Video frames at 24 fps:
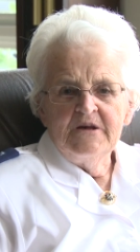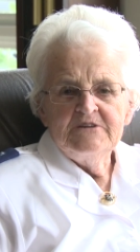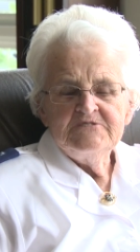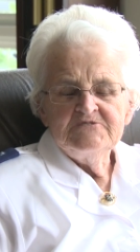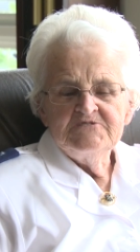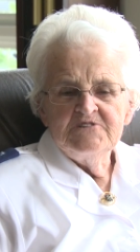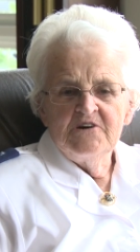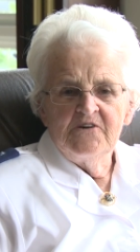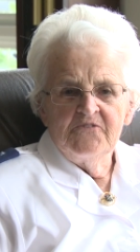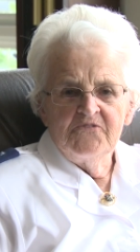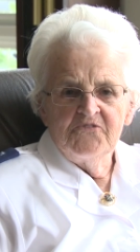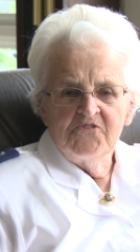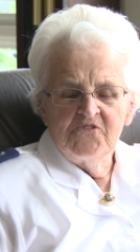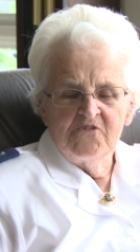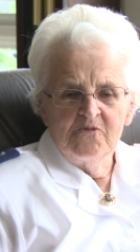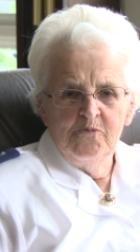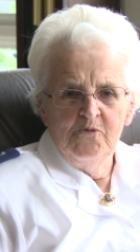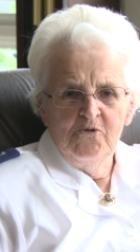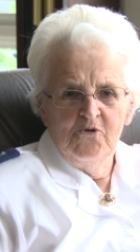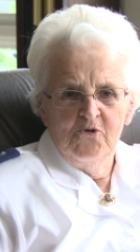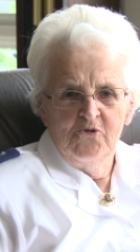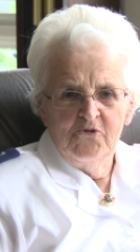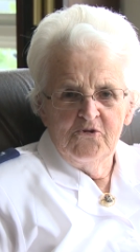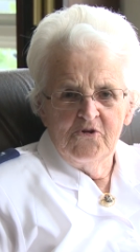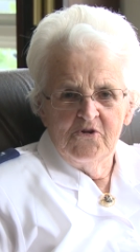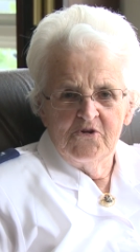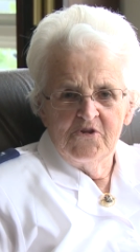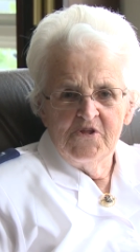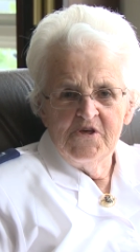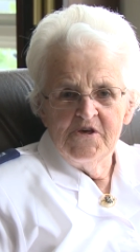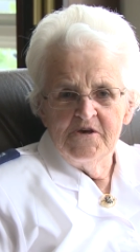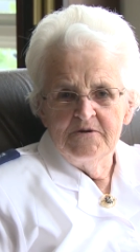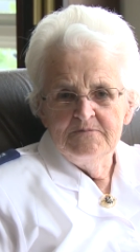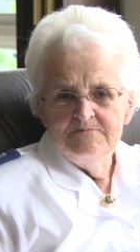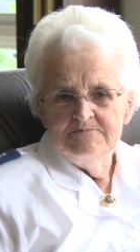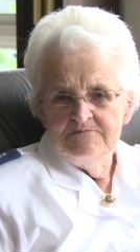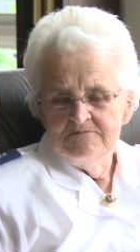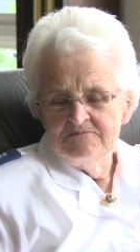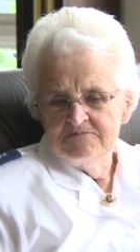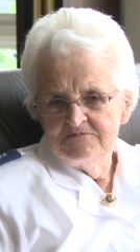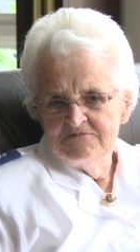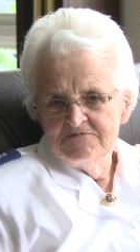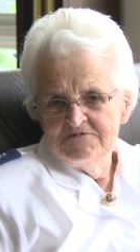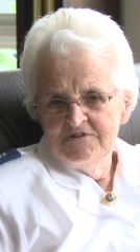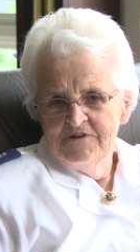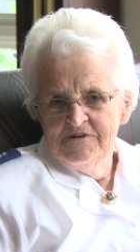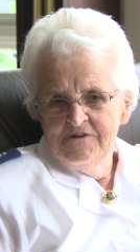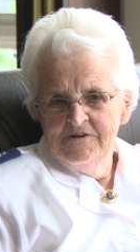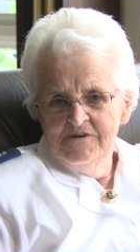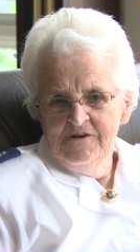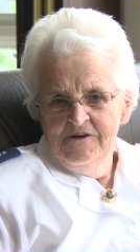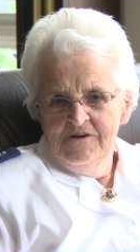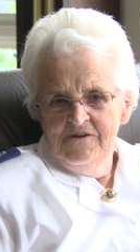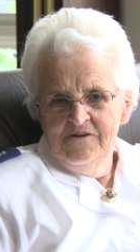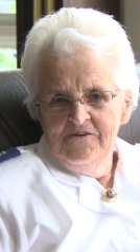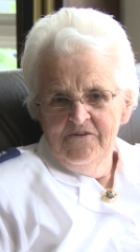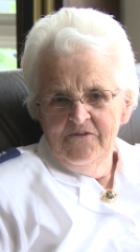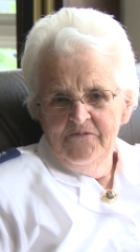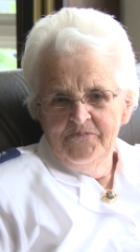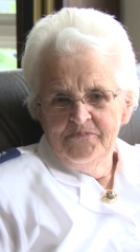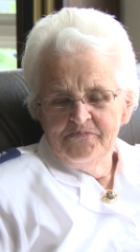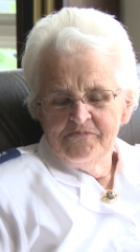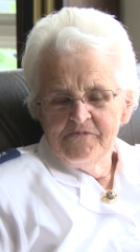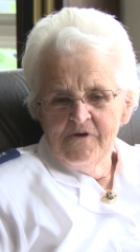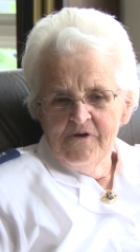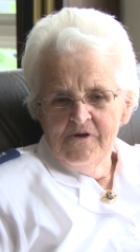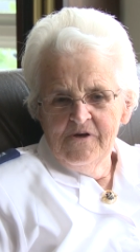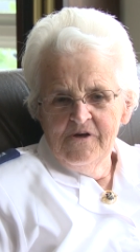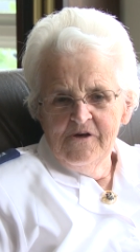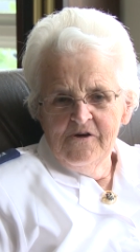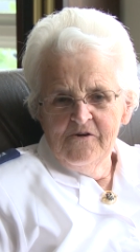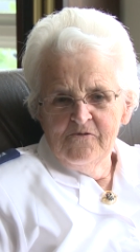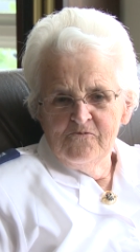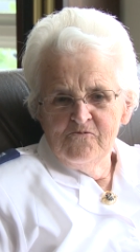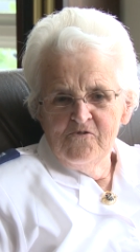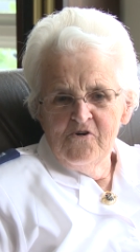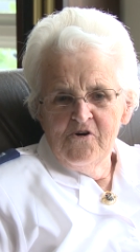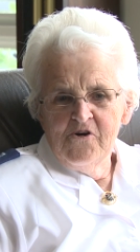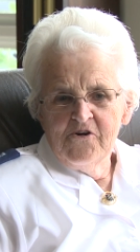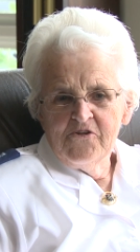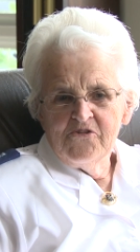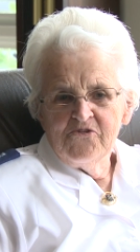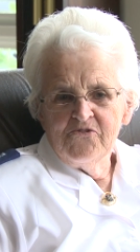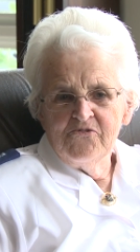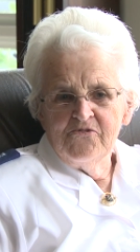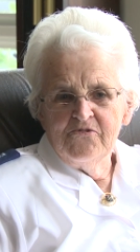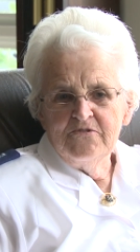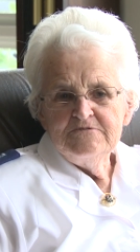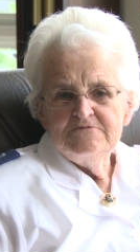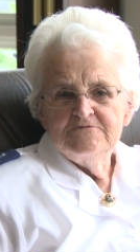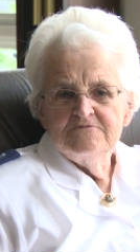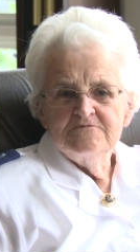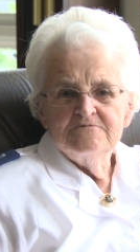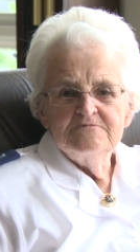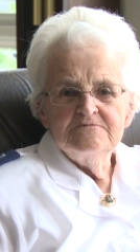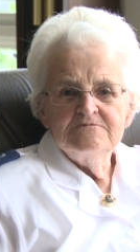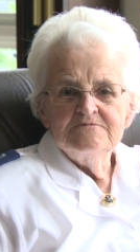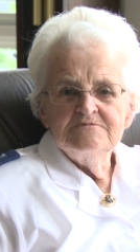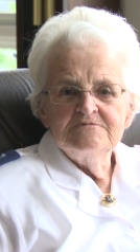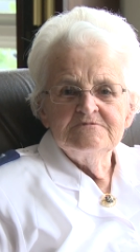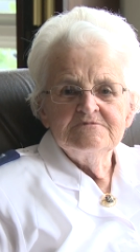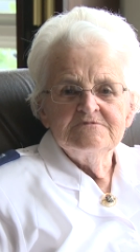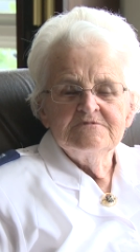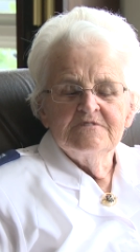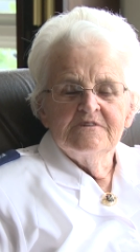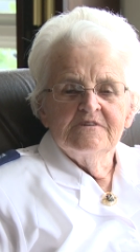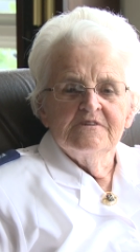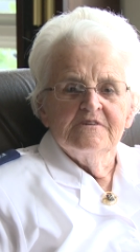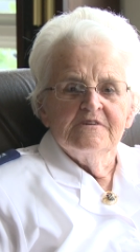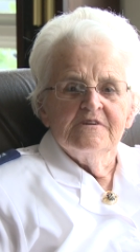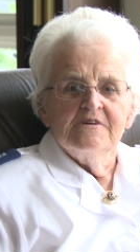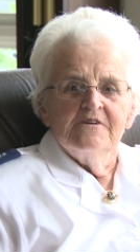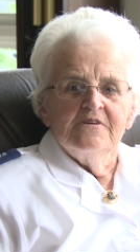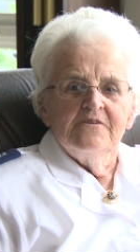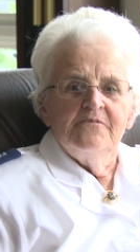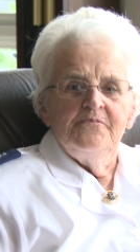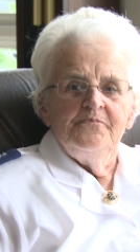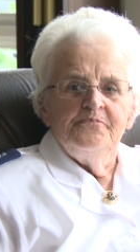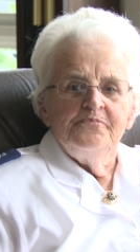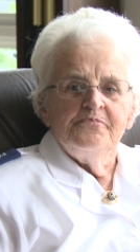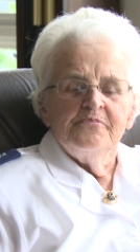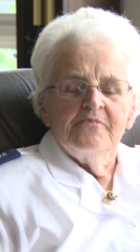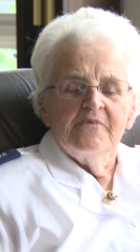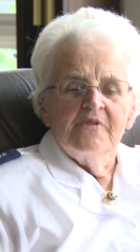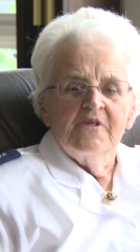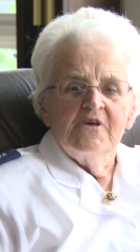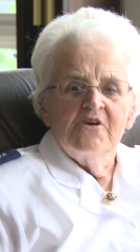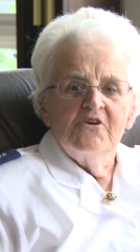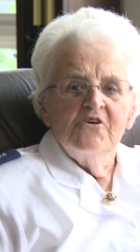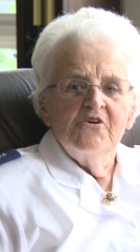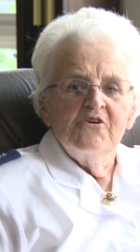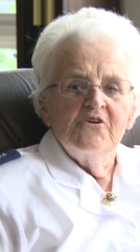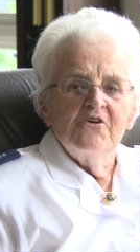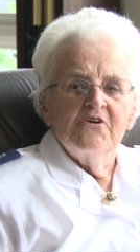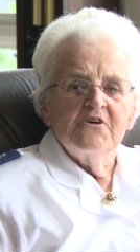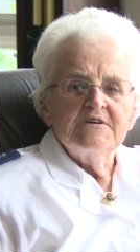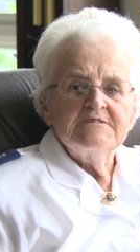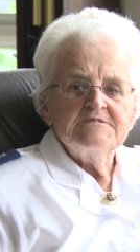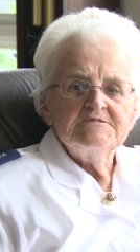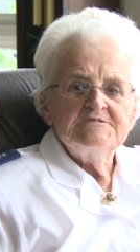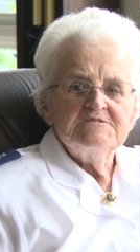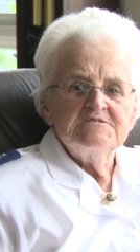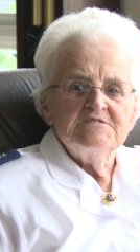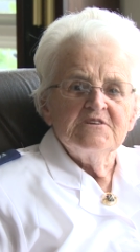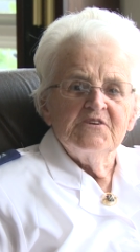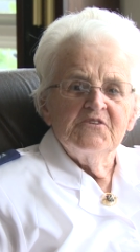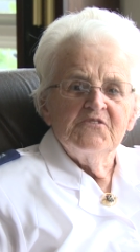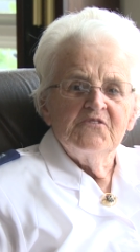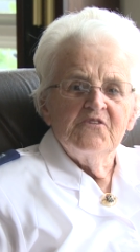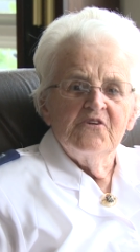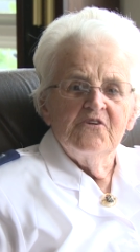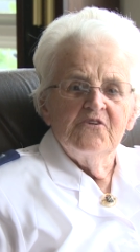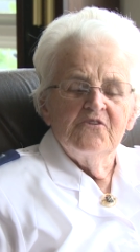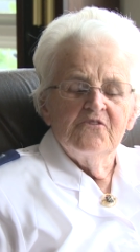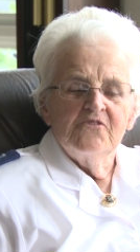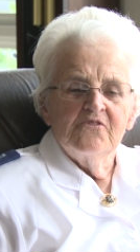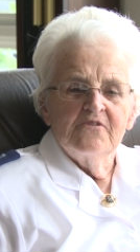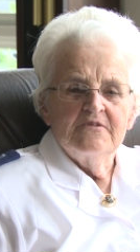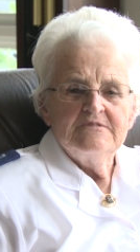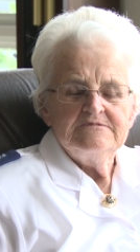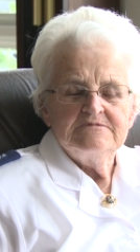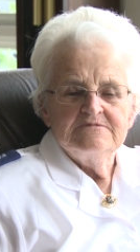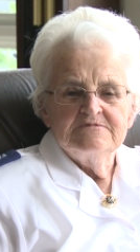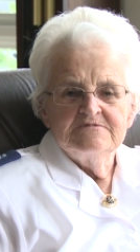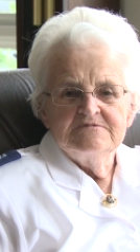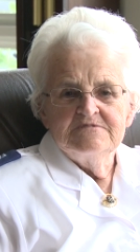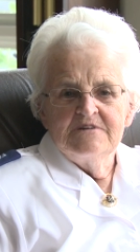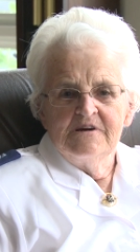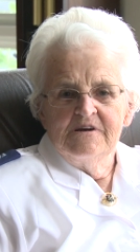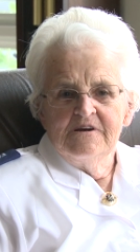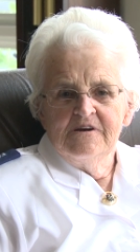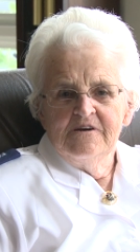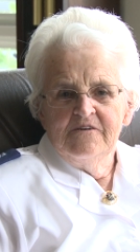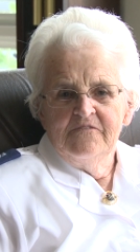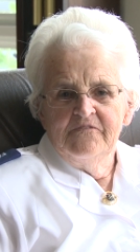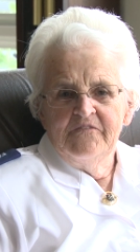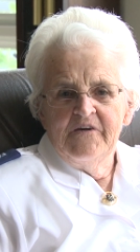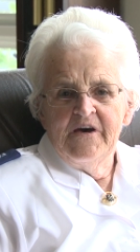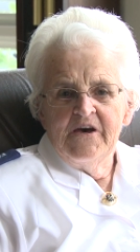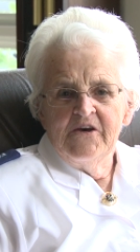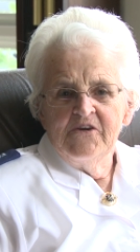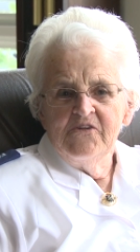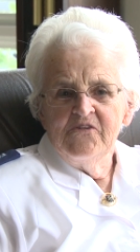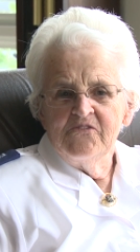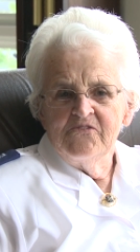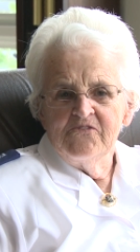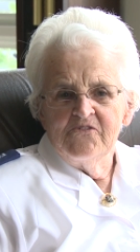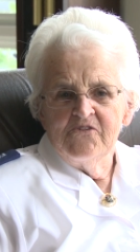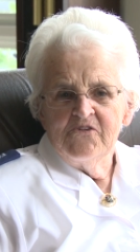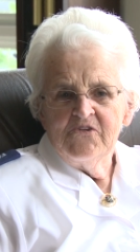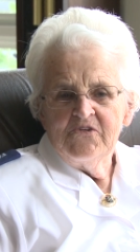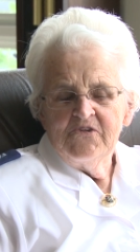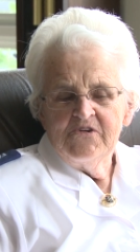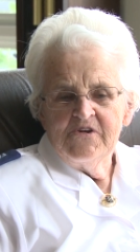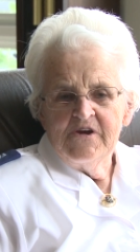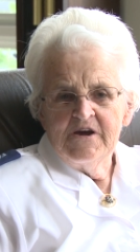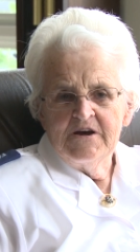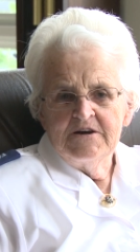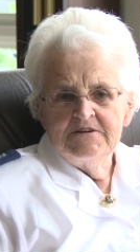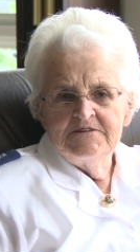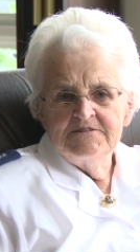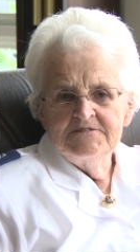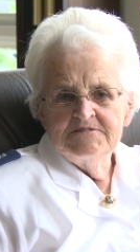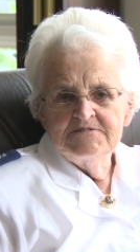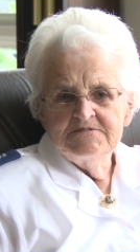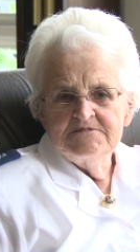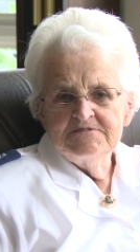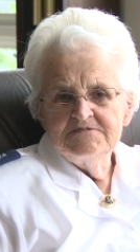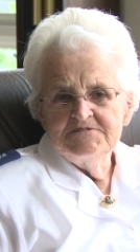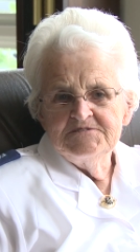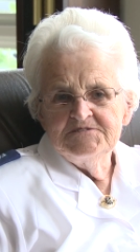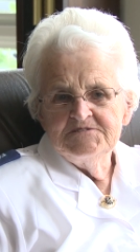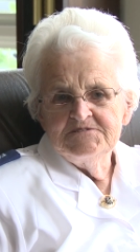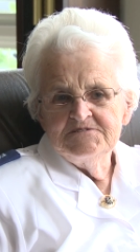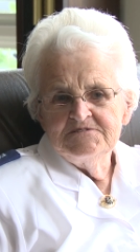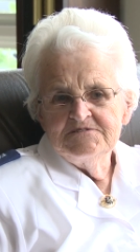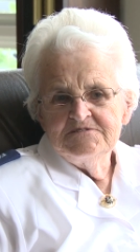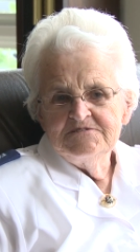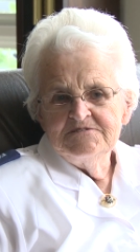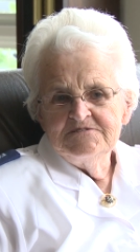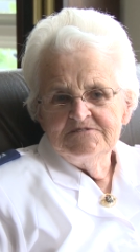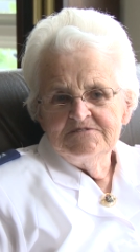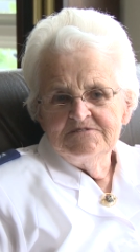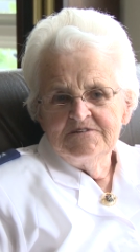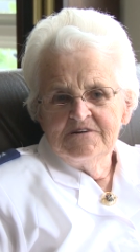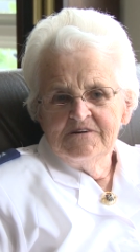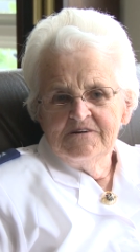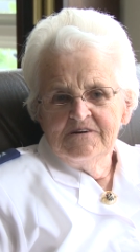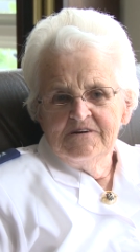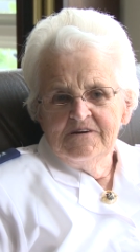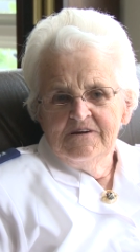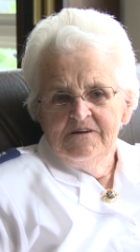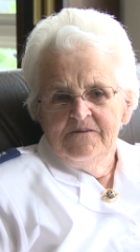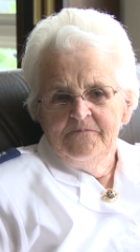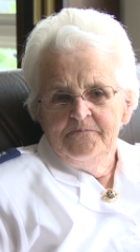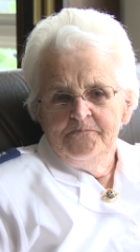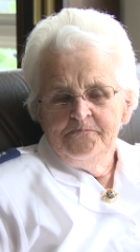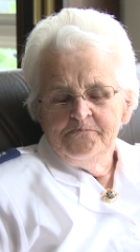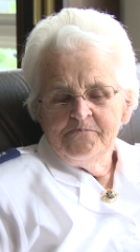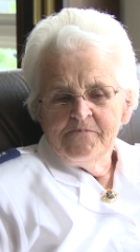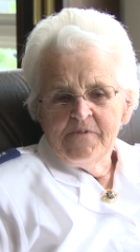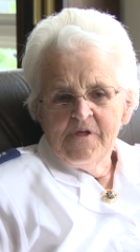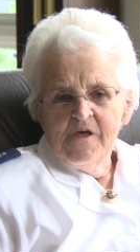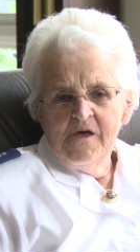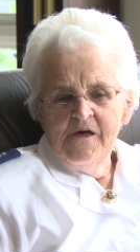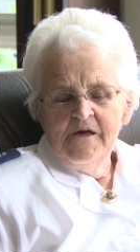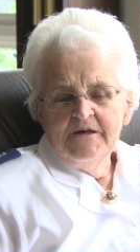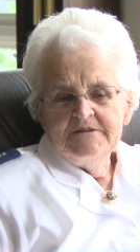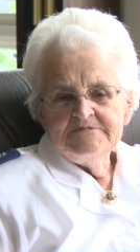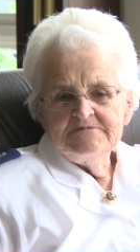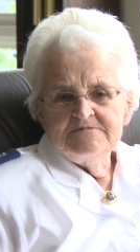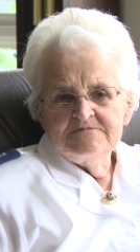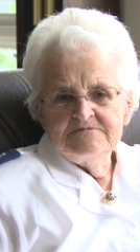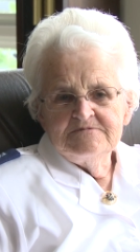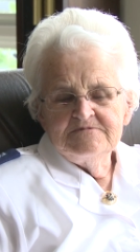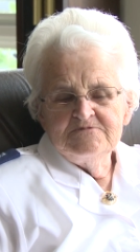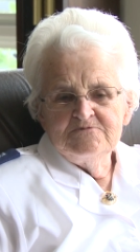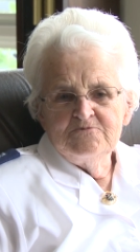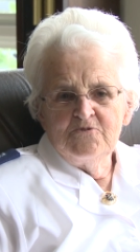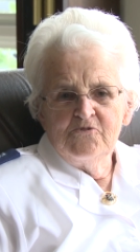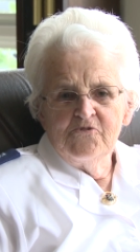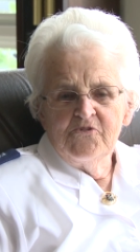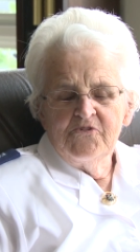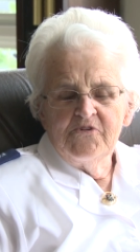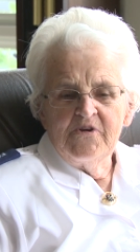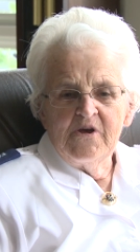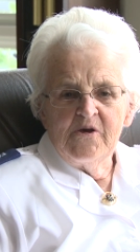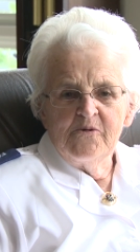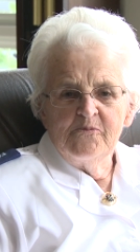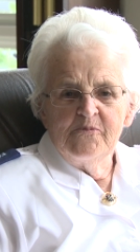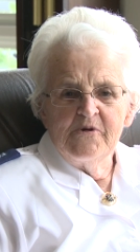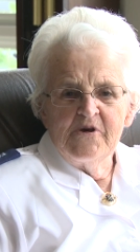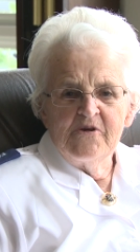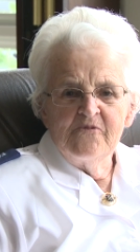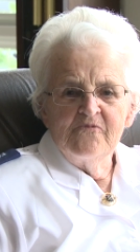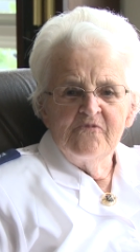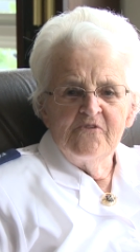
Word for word: and I've supported him uh, right through the years as he's faced this challenge and also been